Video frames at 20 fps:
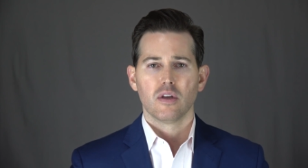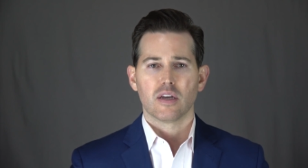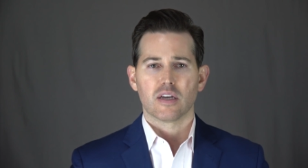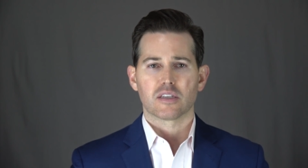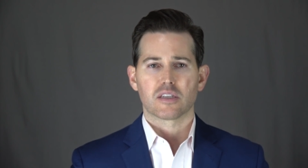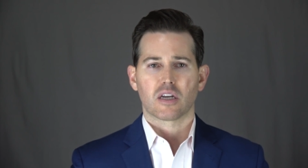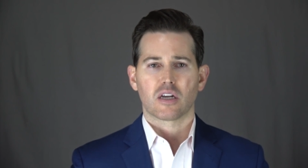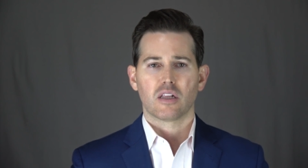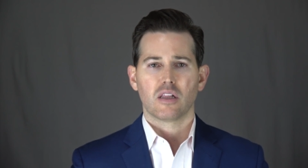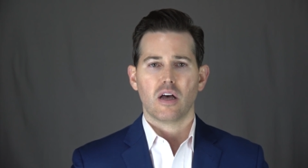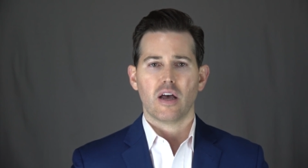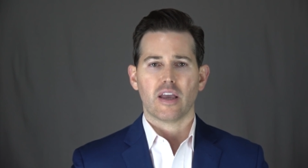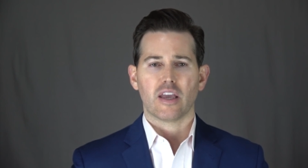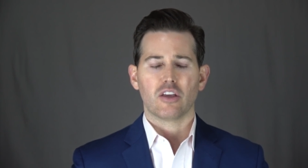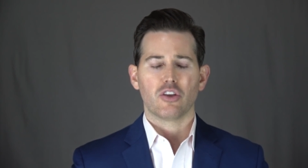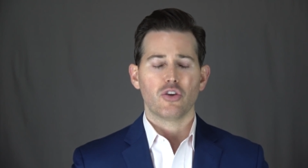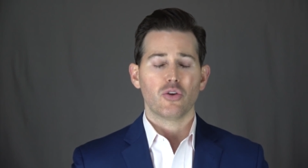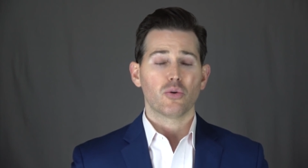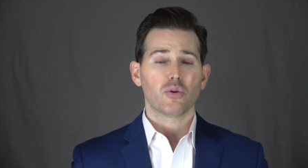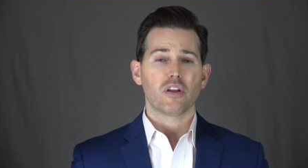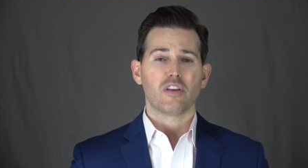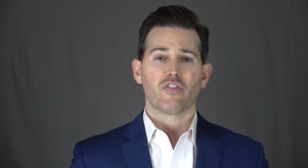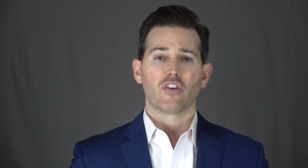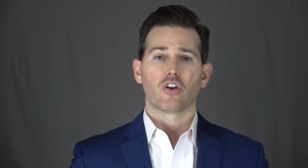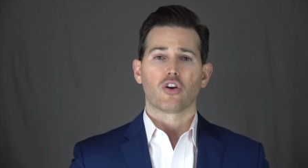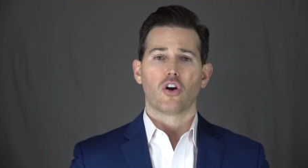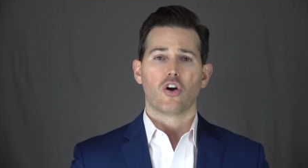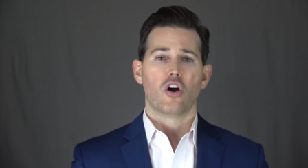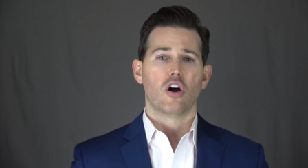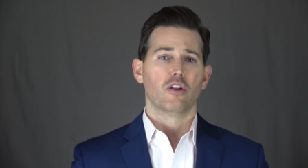As a client, you don't even
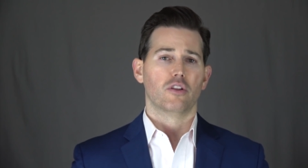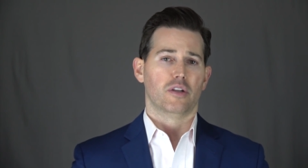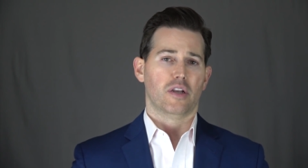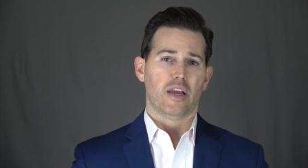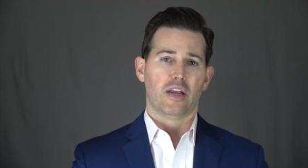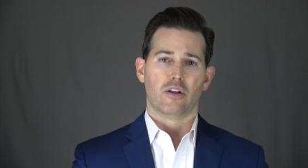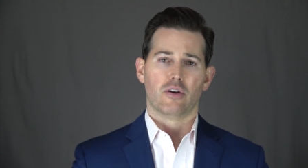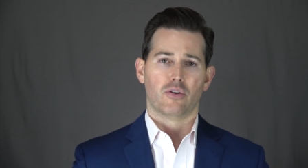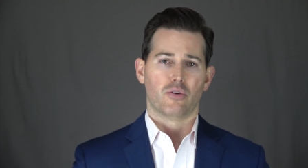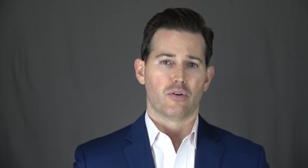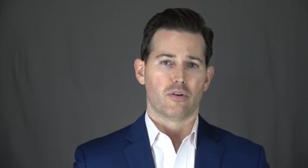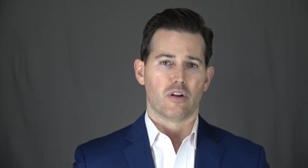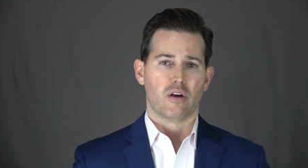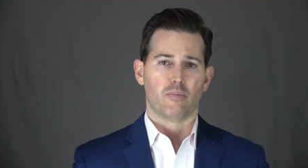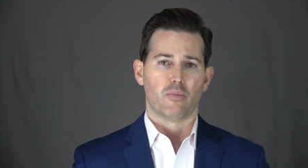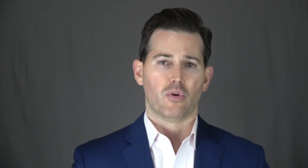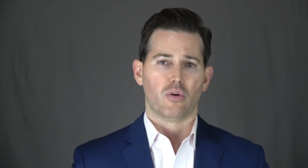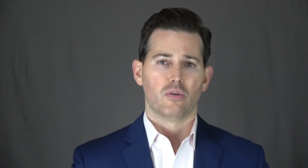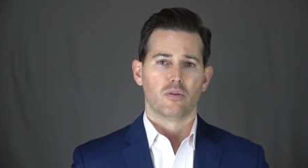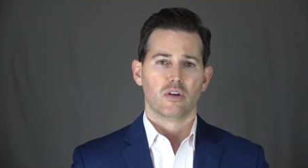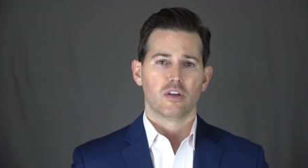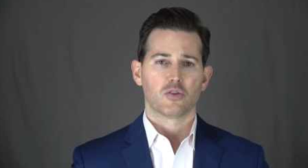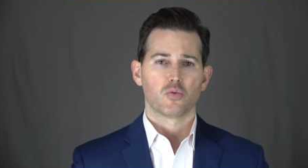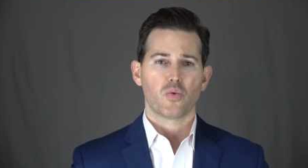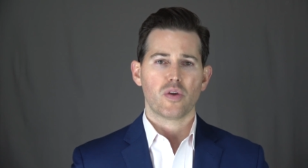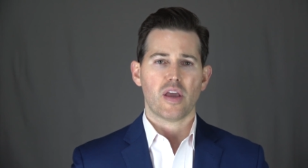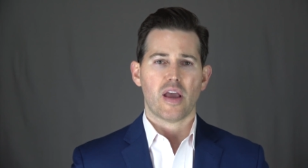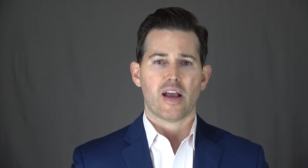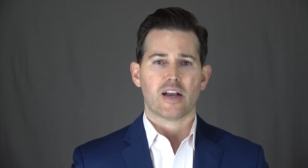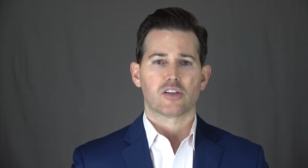call an 800 number, as
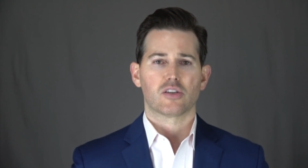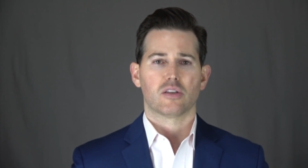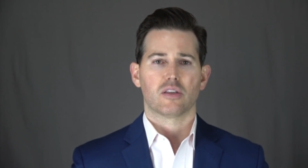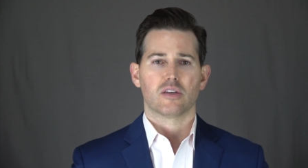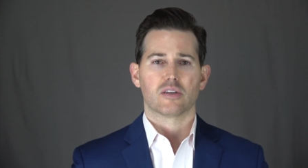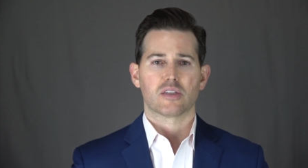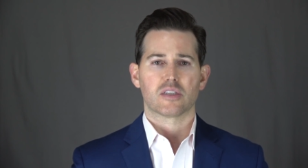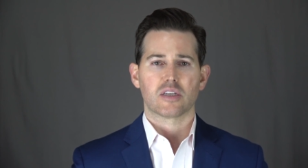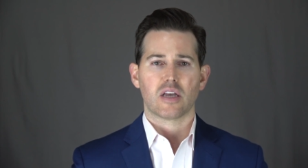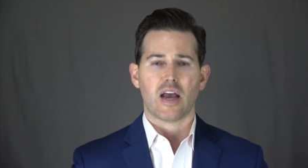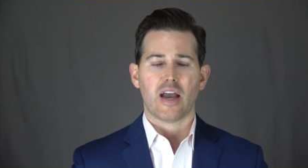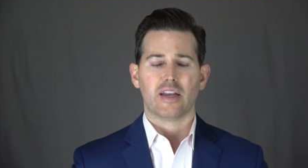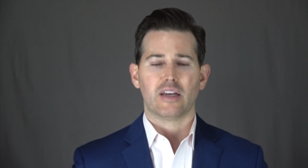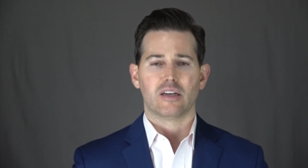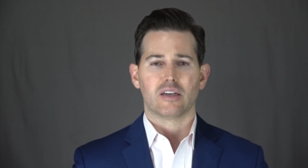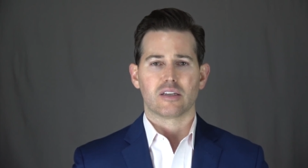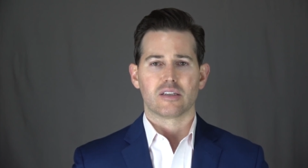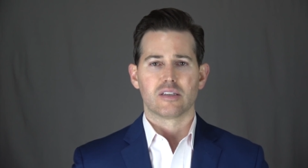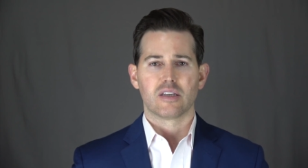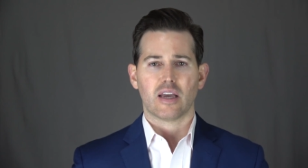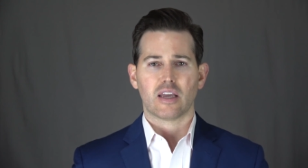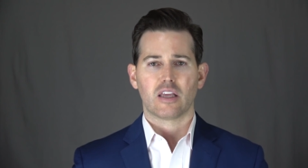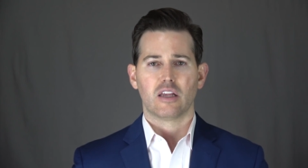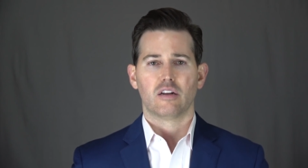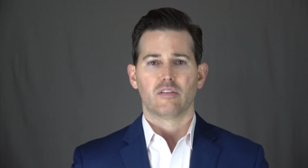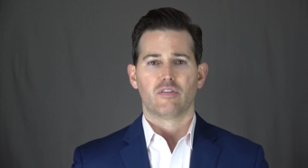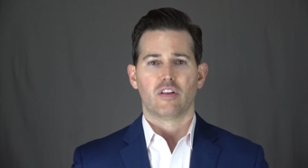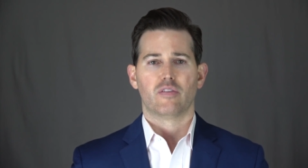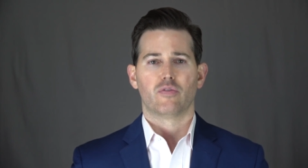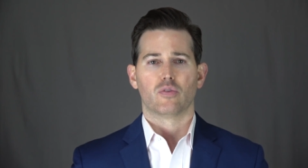we actually assign an
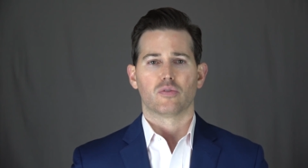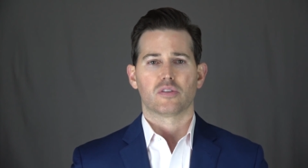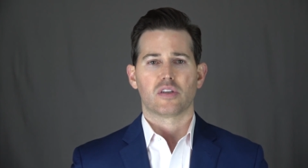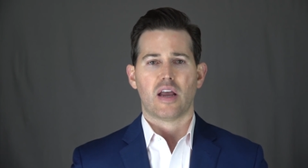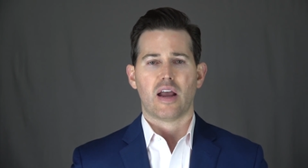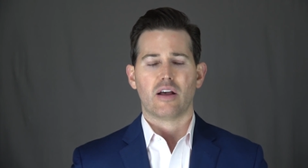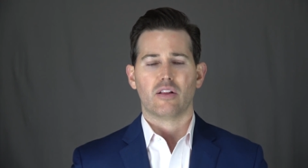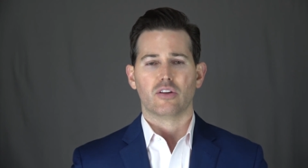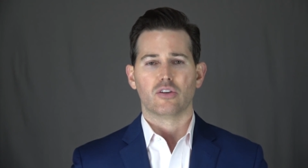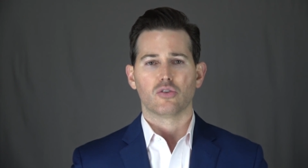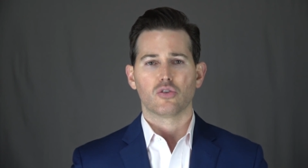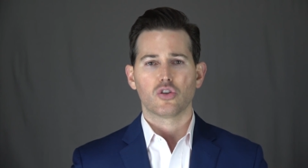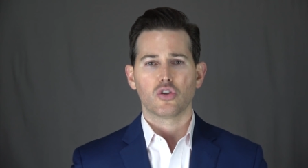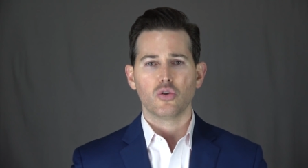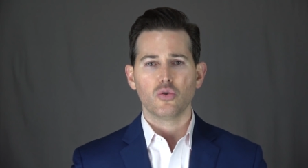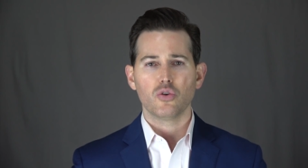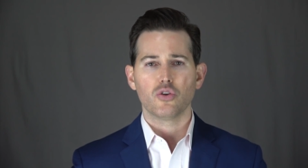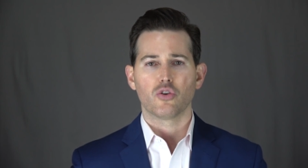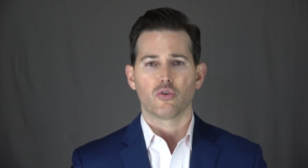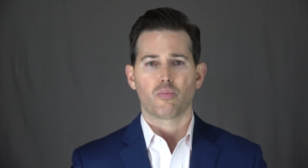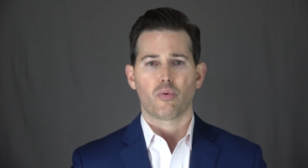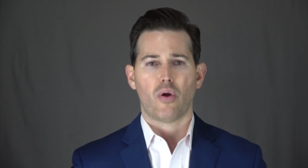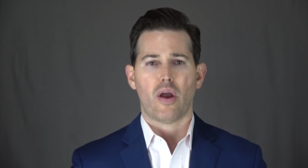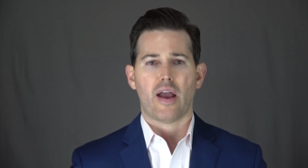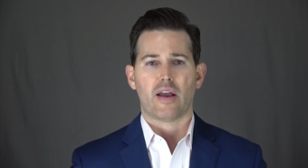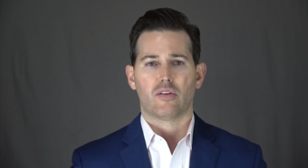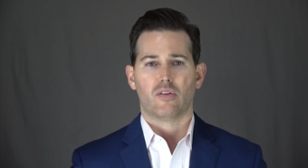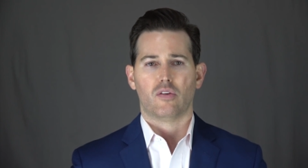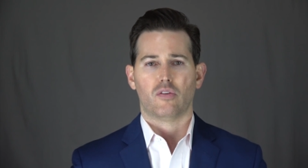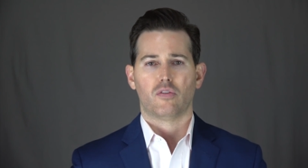executive level talent to your
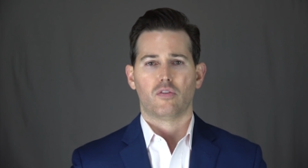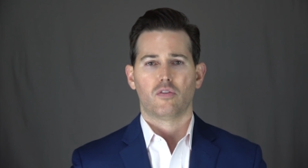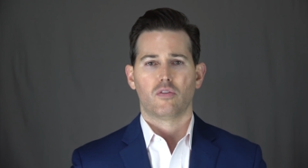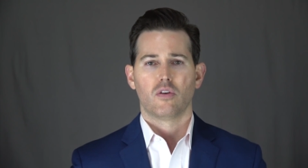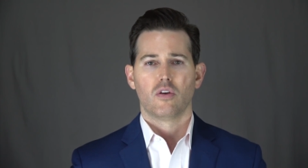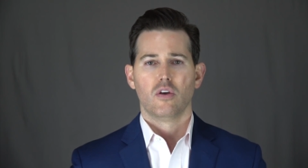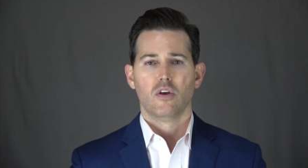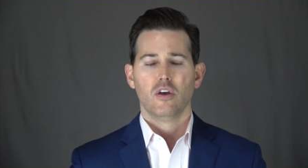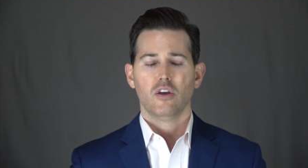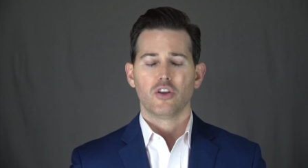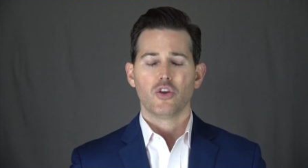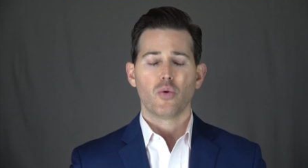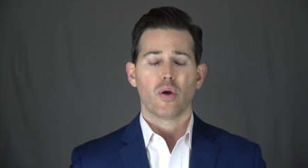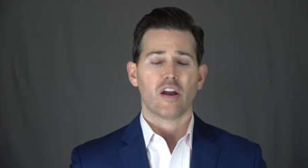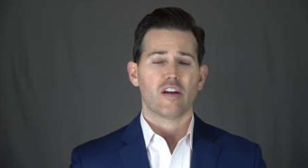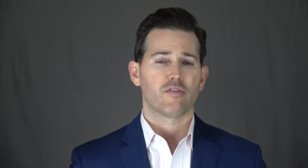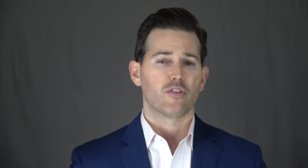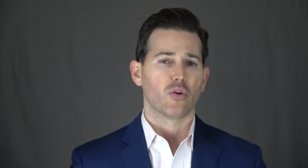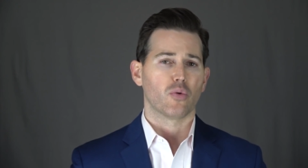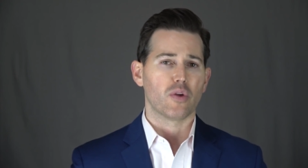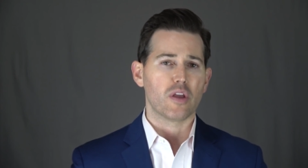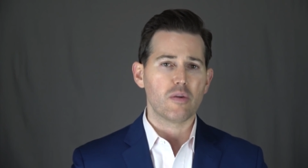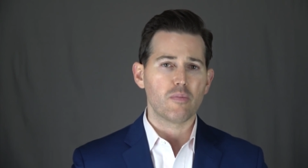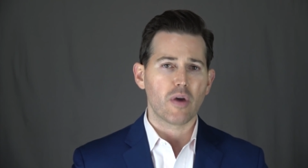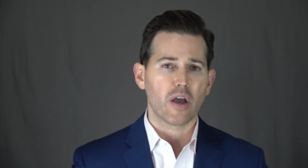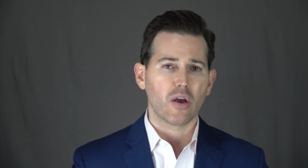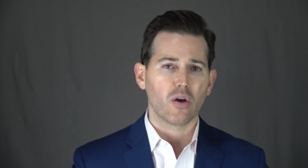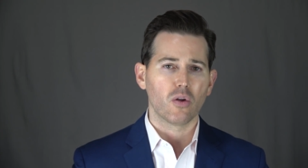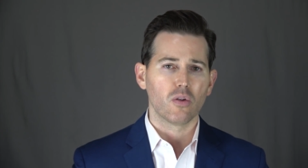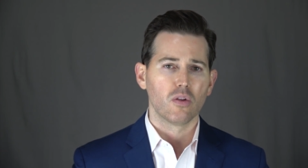practice. You have their
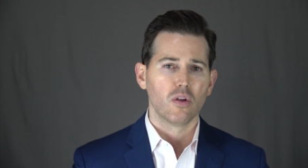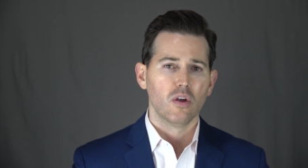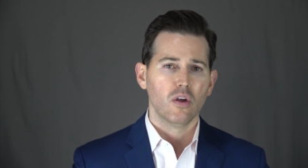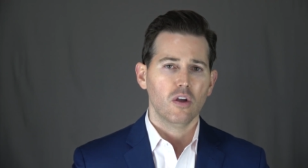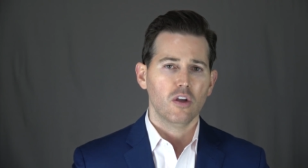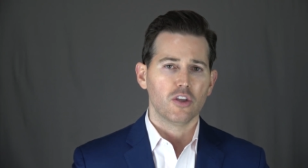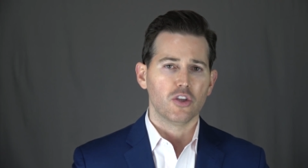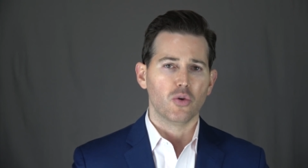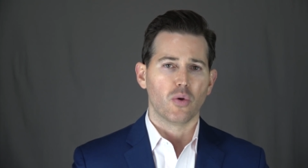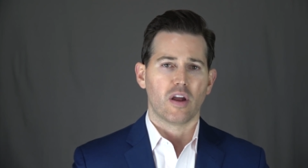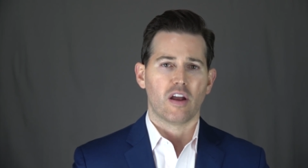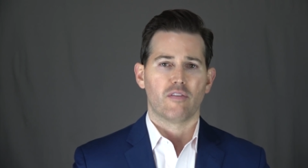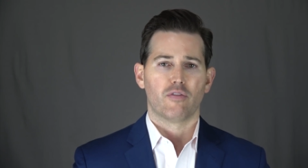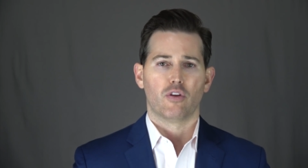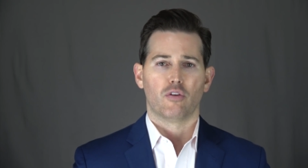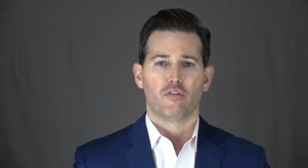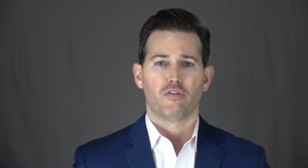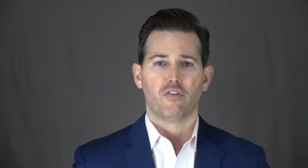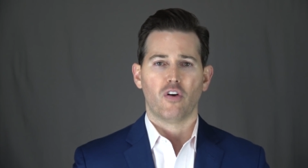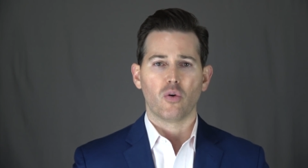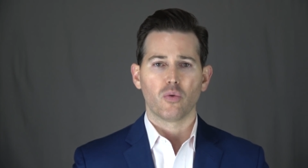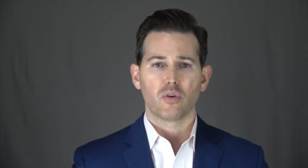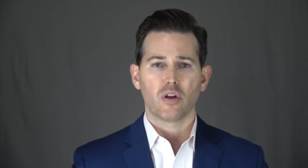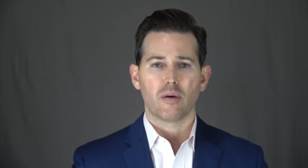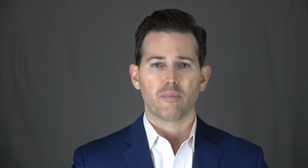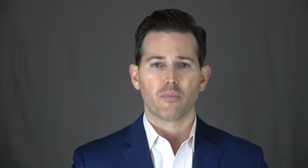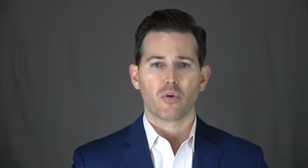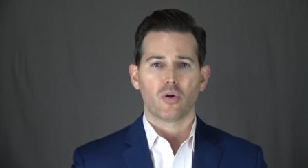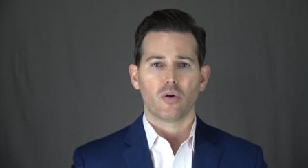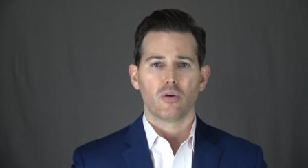email, you have their phone
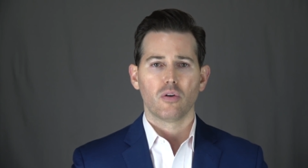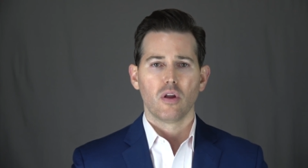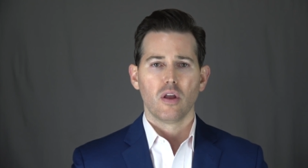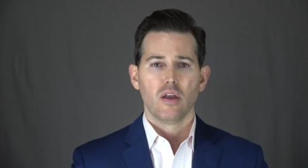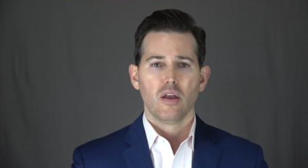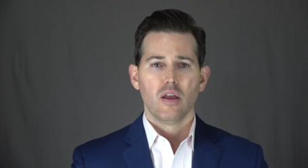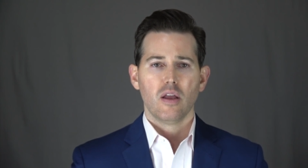number,